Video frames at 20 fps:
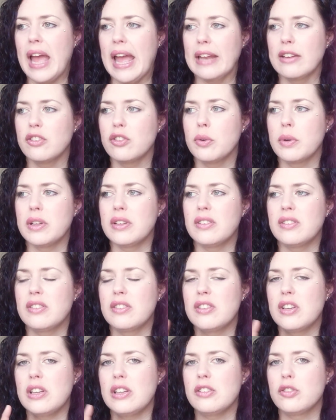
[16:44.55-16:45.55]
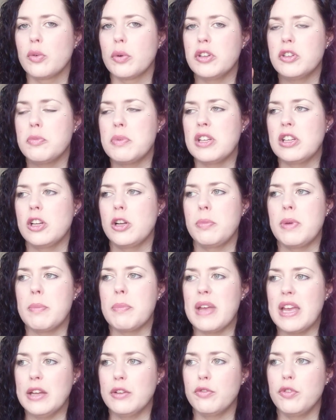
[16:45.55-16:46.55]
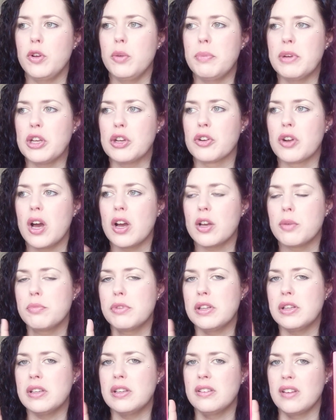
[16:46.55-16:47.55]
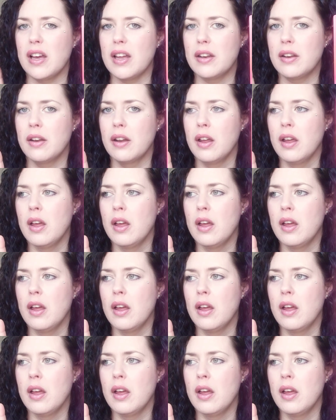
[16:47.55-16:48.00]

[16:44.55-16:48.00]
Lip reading: and so it still is going to be a little bit painful, but you're not completely done